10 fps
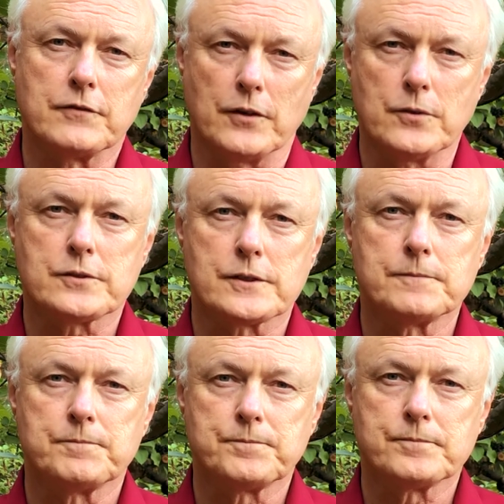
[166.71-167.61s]
Folks,
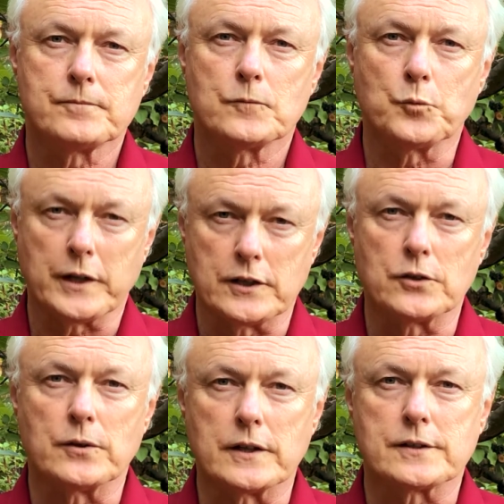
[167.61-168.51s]
we can
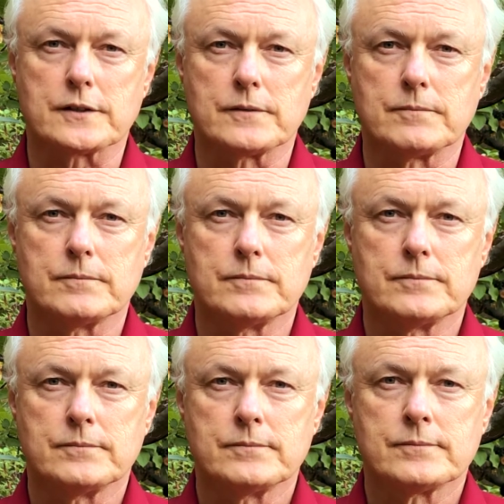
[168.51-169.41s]
do this.
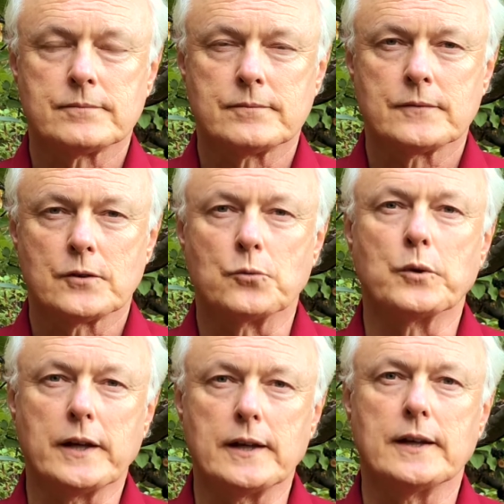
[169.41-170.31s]

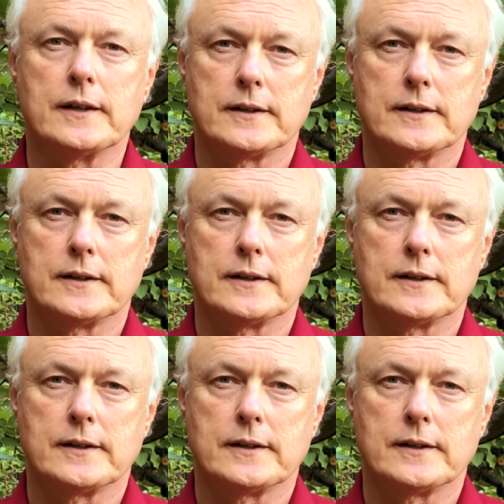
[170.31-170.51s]
We